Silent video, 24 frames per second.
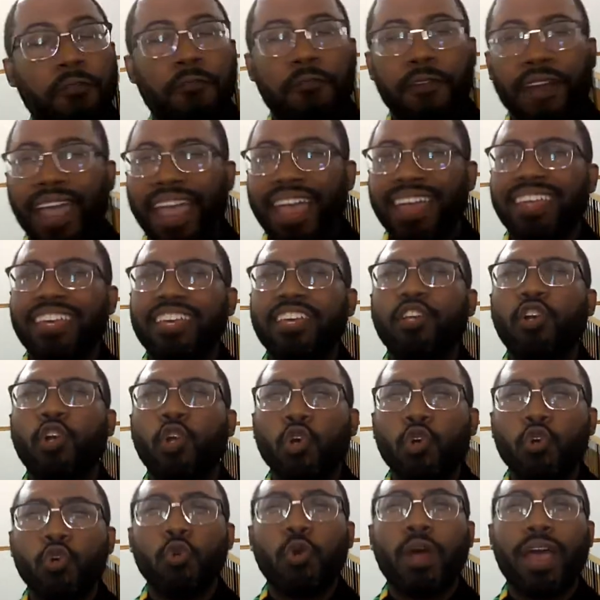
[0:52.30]
Fannie
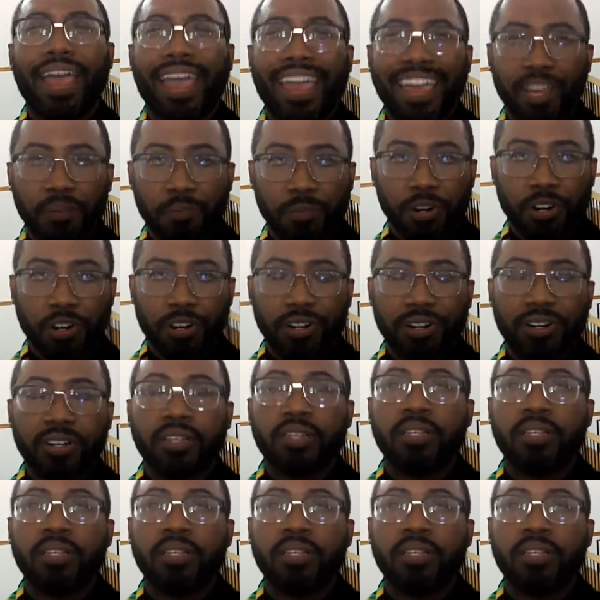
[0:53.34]
Lou Hamer,